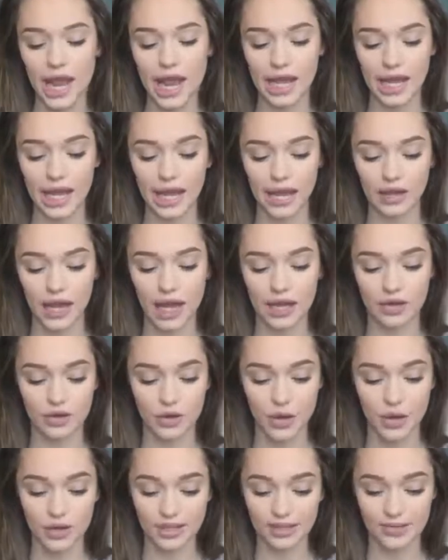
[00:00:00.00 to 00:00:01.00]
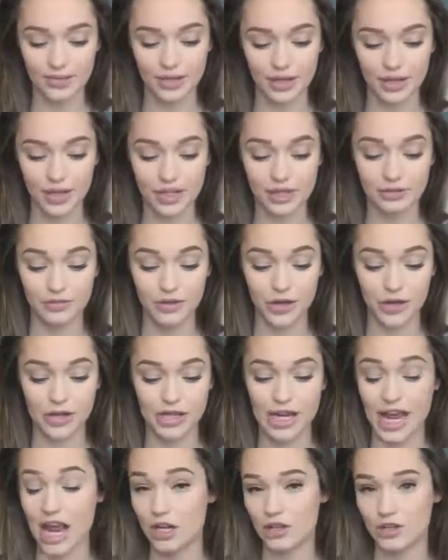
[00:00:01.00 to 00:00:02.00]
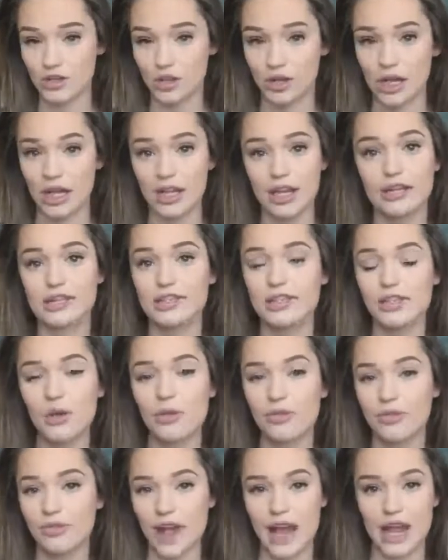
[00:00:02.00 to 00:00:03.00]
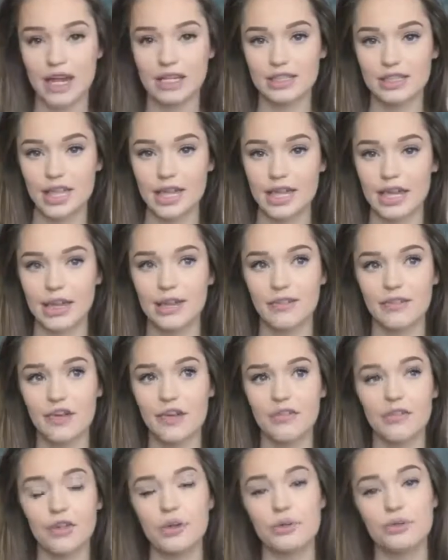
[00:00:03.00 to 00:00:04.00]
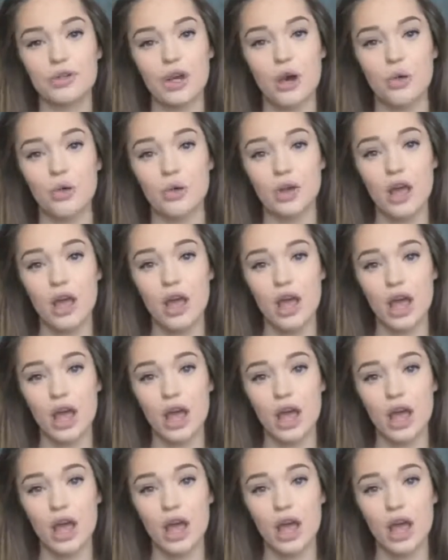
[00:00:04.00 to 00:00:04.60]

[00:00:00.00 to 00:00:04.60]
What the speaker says: and I don't know, I just feel like it's very natural, and it's so fast. Like, even if you don't